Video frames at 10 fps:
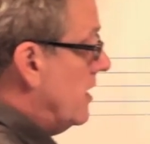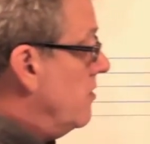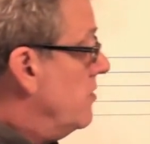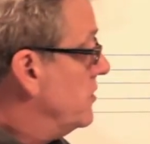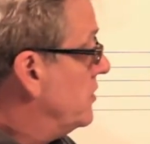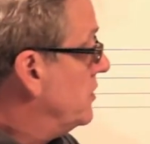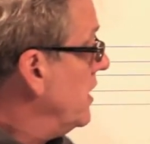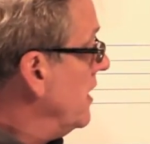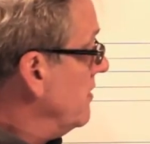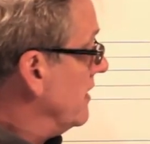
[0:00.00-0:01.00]
this
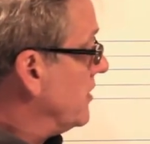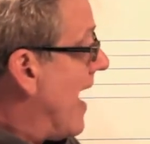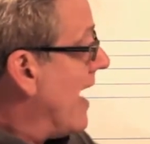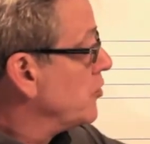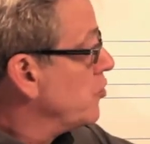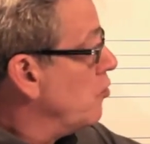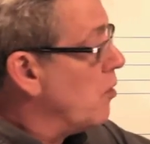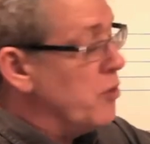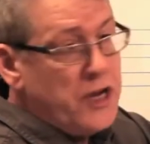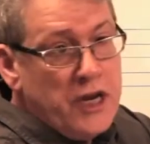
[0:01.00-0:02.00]
C, that's actual what
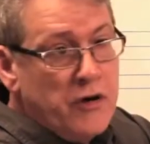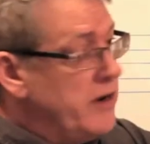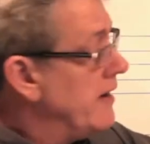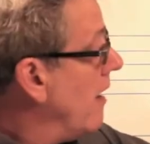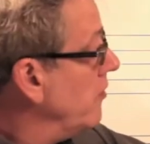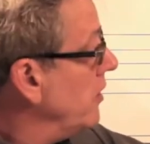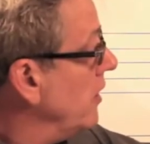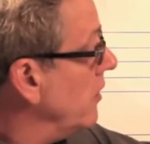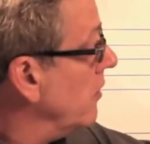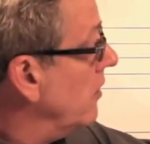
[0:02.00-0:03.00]
we're hearing down
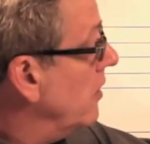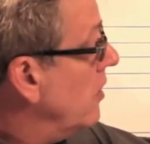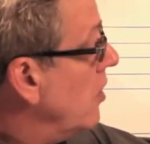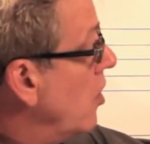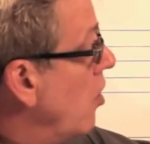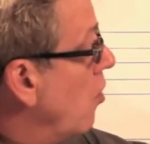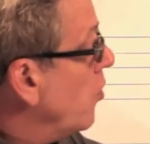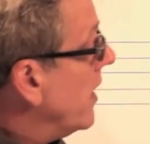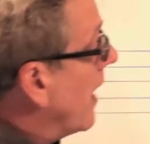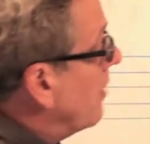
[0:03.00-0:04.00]
here,
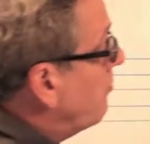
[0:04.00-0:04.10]
we got to